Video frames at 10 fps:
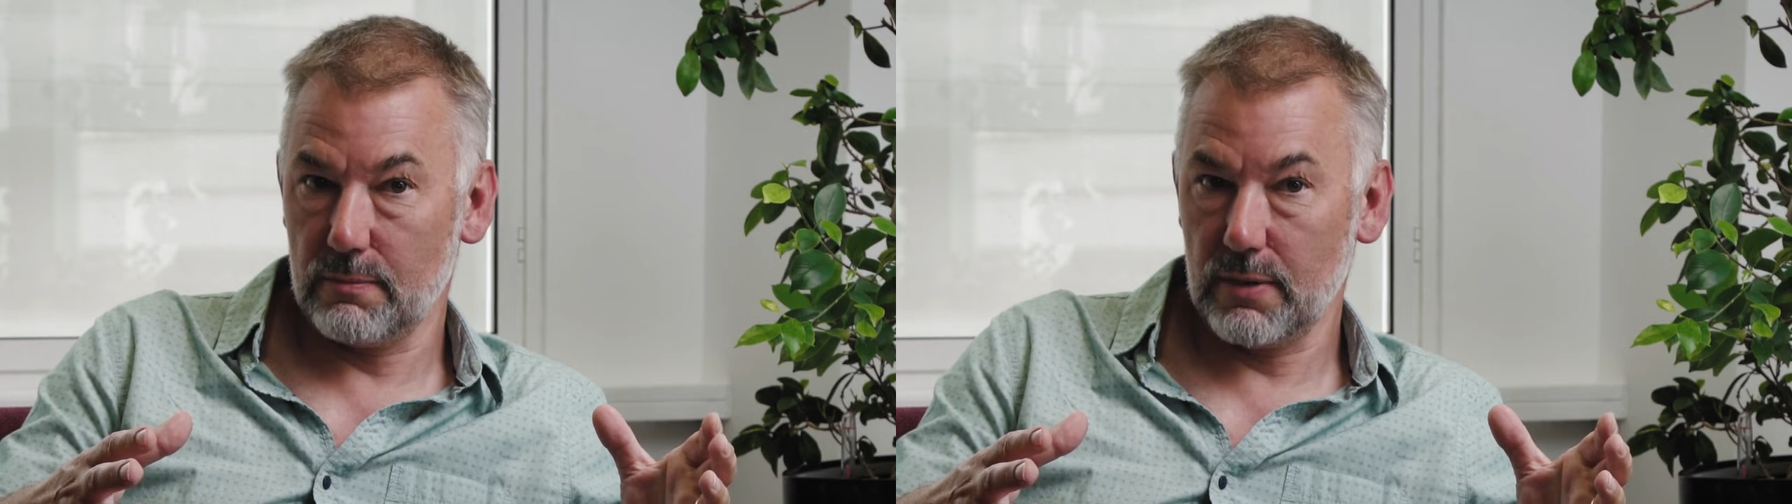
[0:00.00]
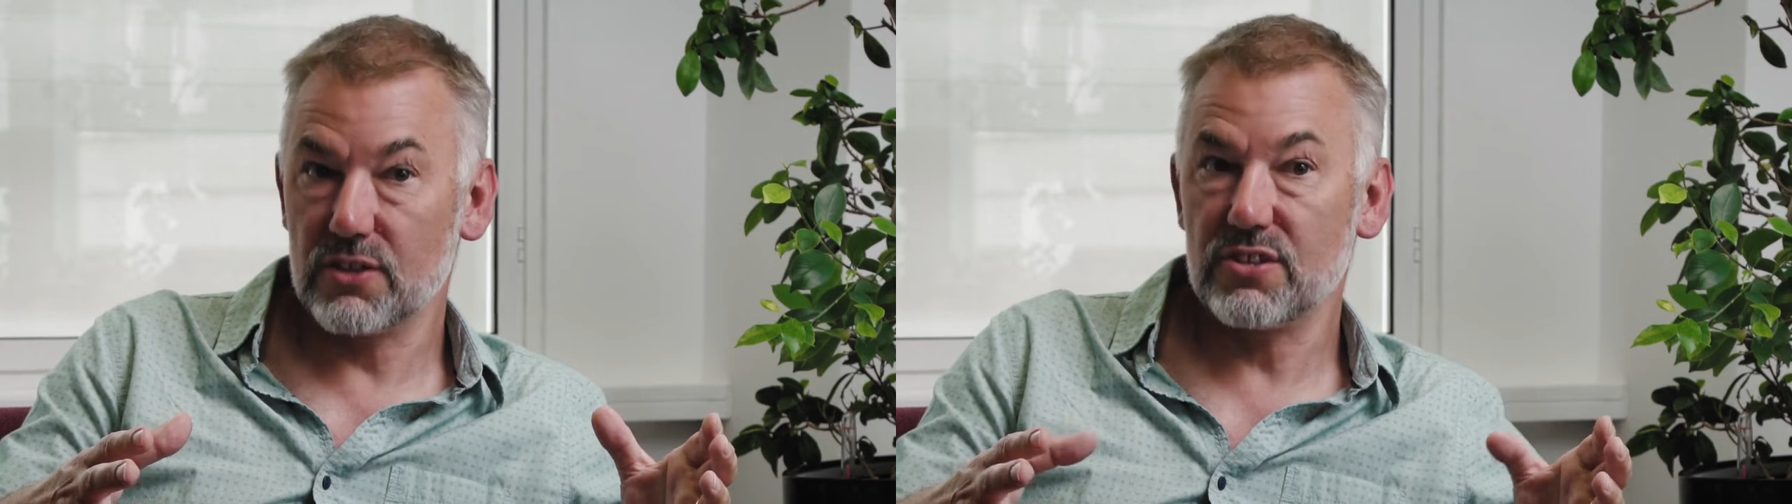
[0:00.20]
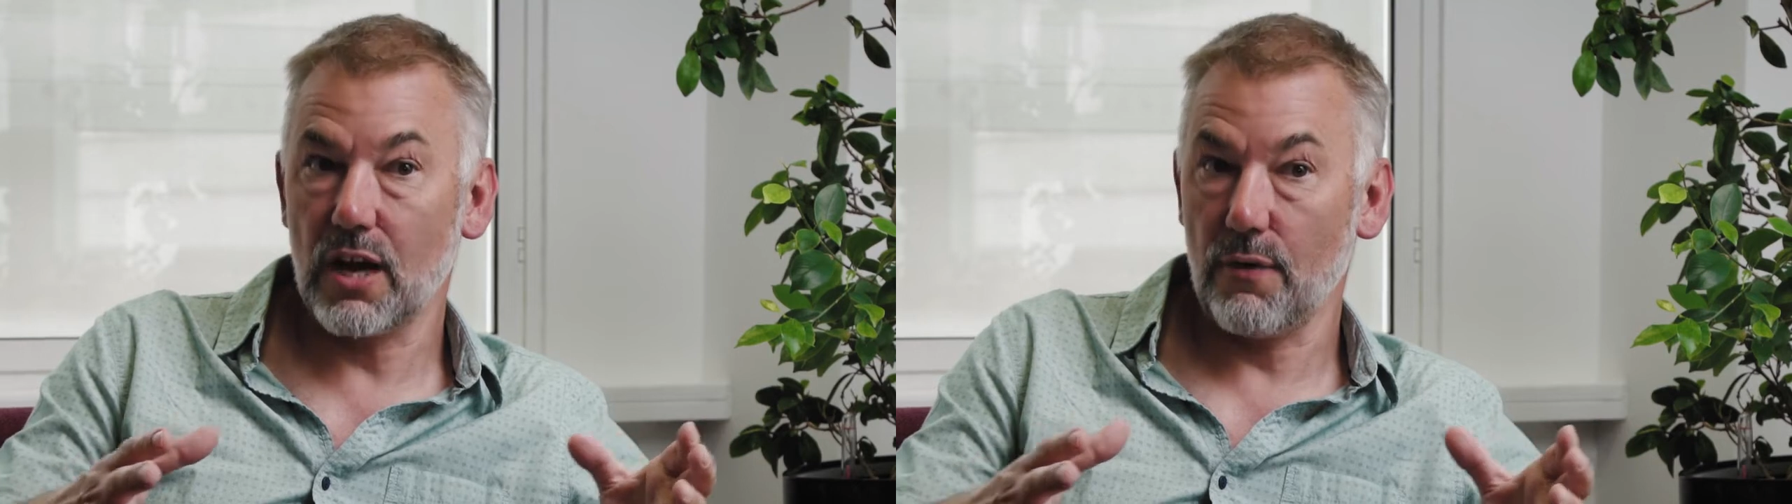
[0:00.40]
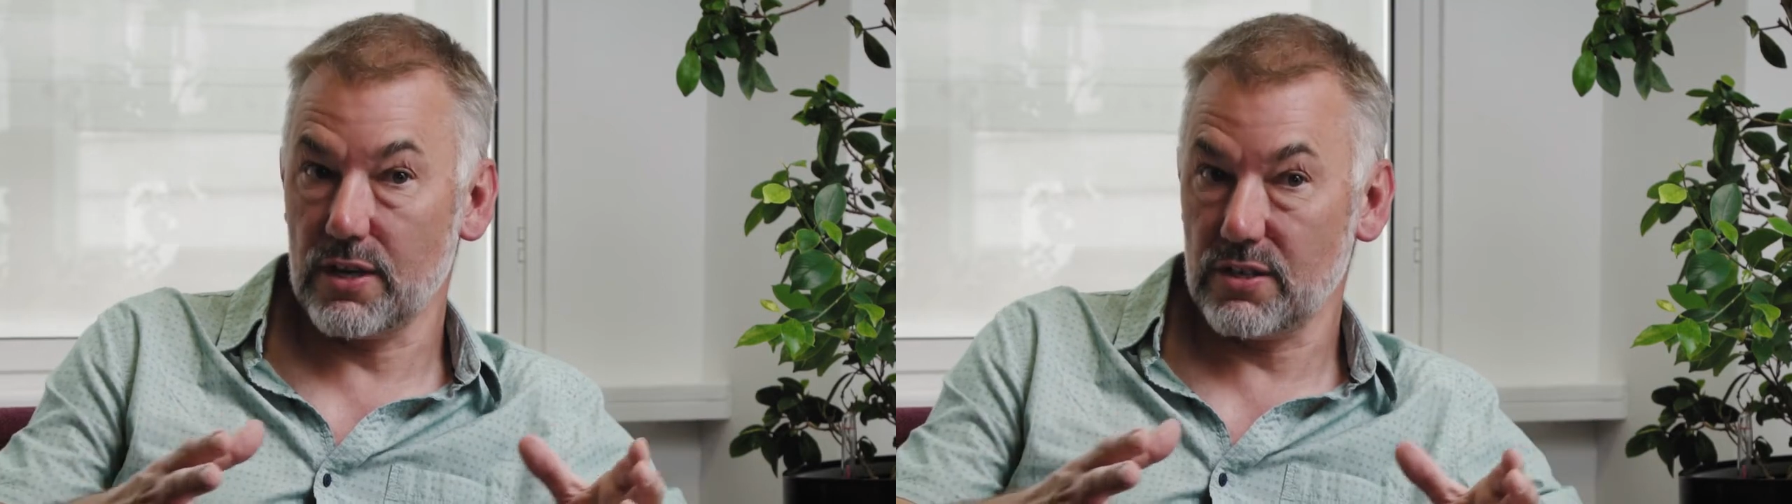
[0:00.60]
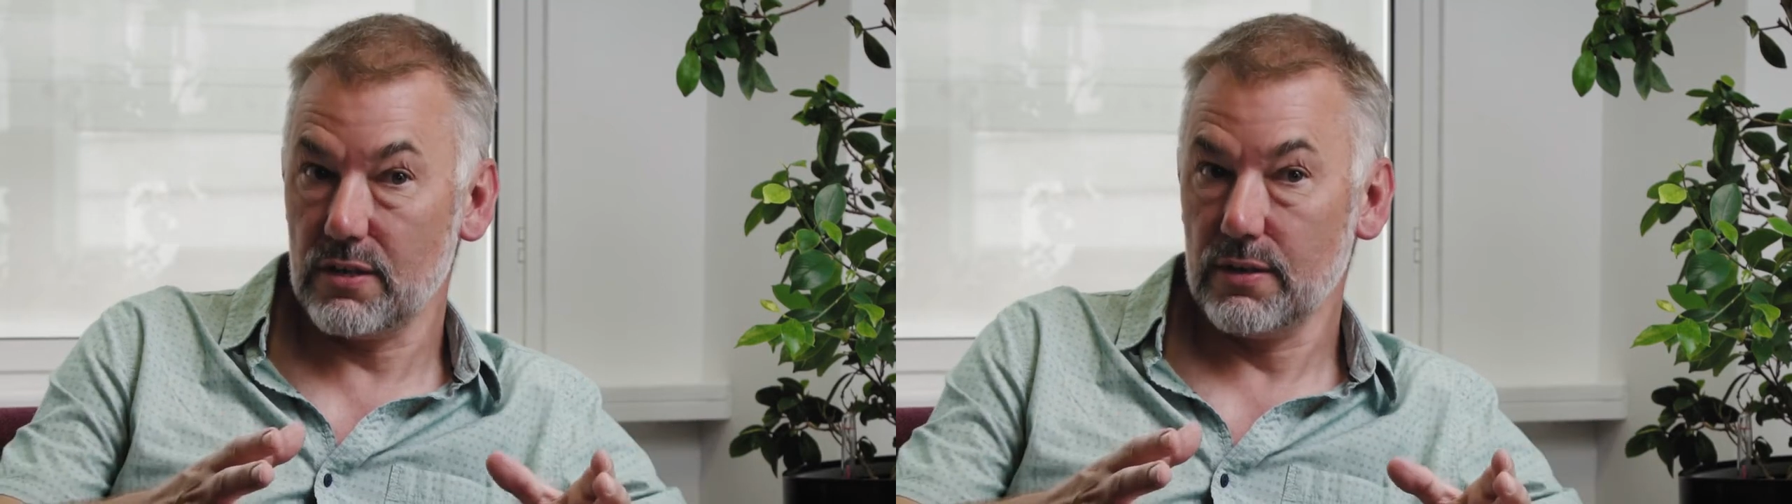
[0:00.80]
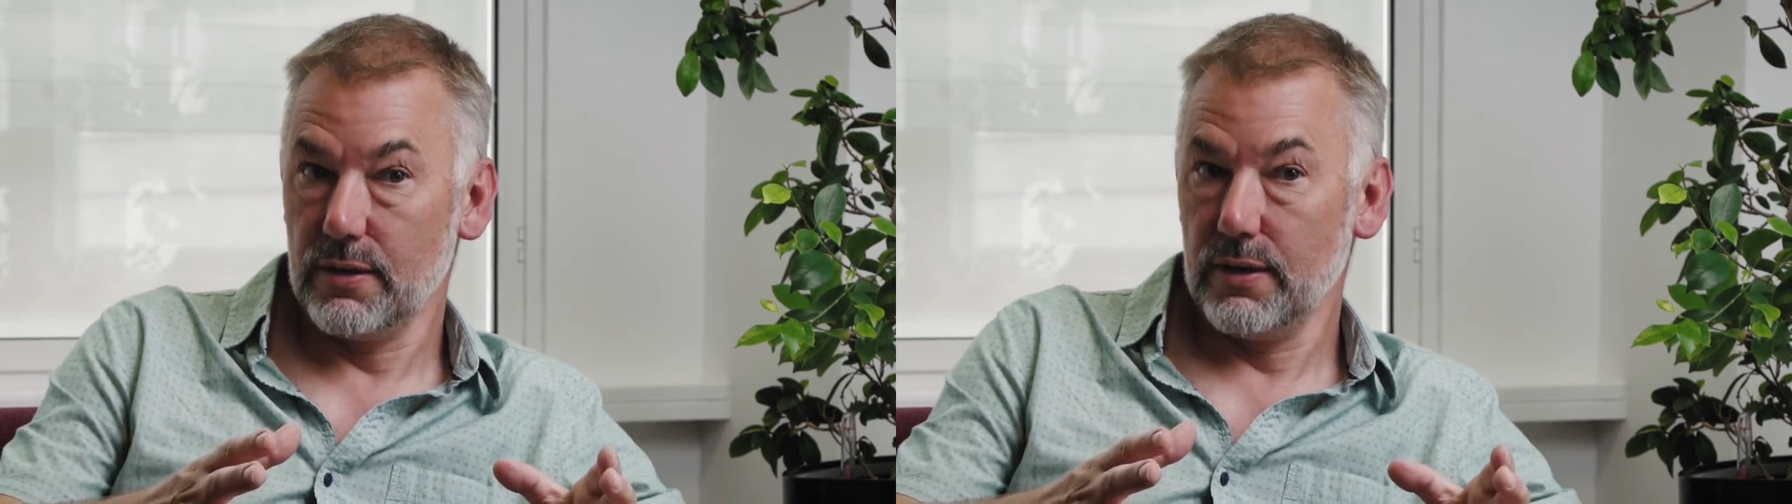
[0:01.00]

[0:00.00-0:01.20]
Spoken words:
accelerated,